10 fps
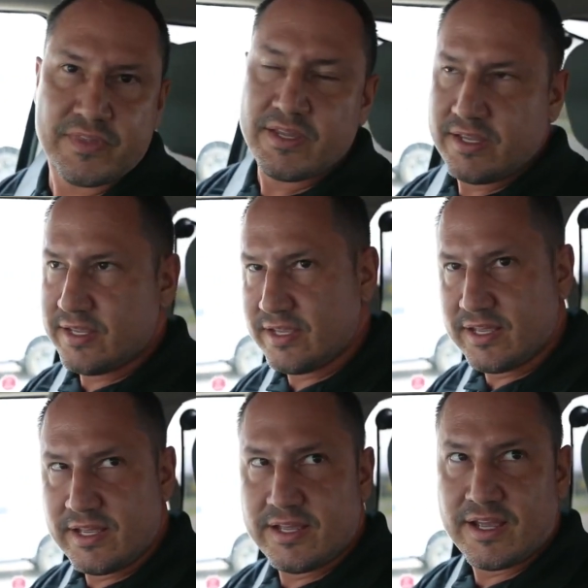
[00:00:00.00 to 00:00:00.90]
Now you
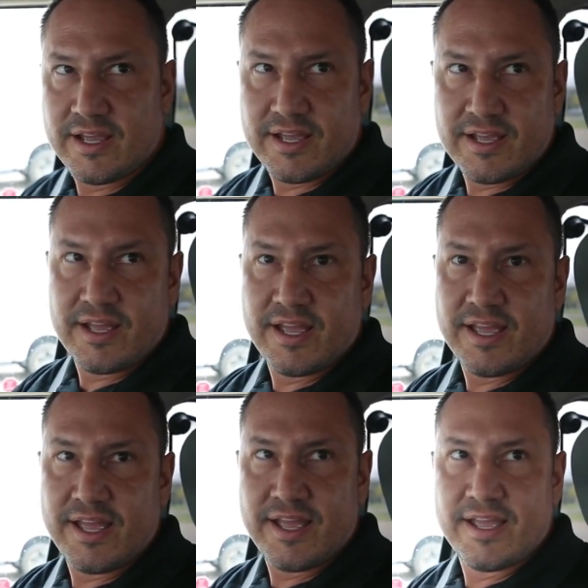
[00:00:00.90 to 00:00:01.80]
can't drive this thing,
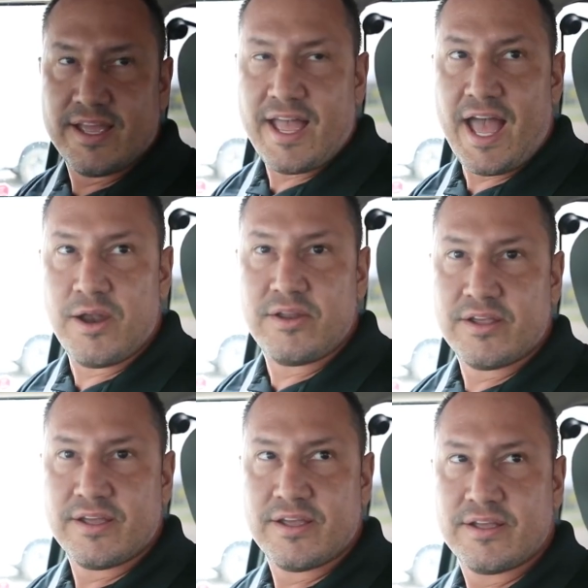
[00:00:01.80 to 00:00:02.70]

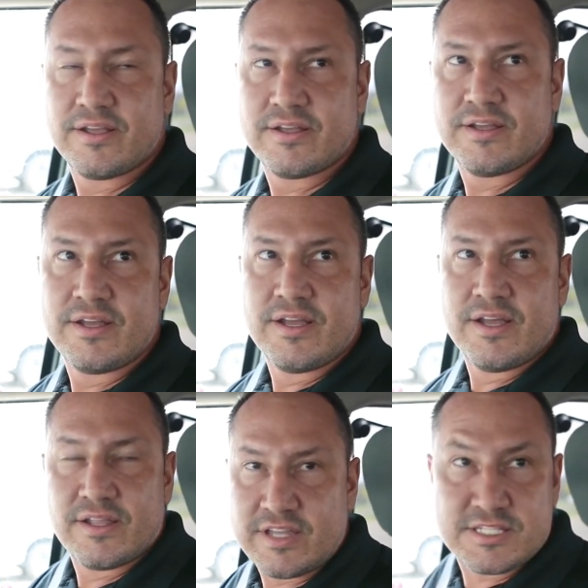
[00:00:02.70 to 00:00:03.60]
and your season's basically over.